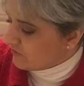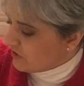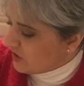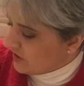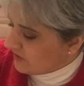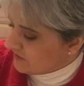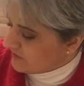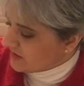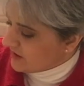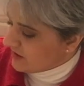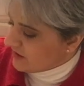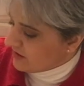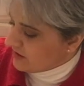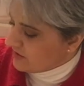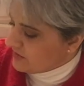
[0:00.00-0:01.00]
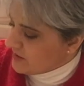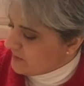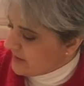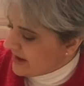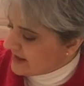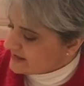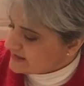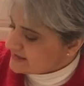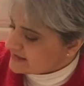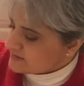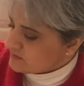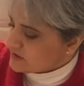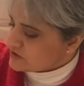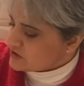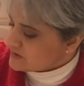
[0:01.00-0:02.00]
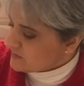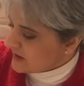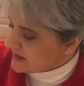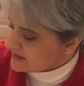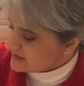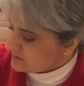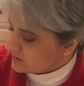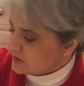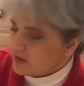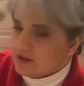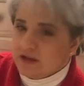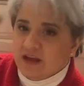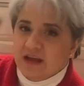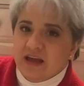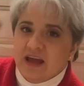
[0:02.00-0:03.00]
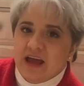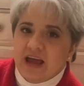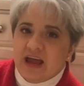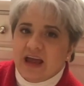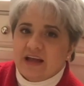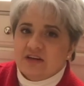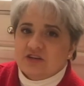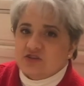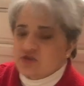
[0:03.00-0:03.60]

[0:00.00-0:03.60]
all the mats as much as possible, and to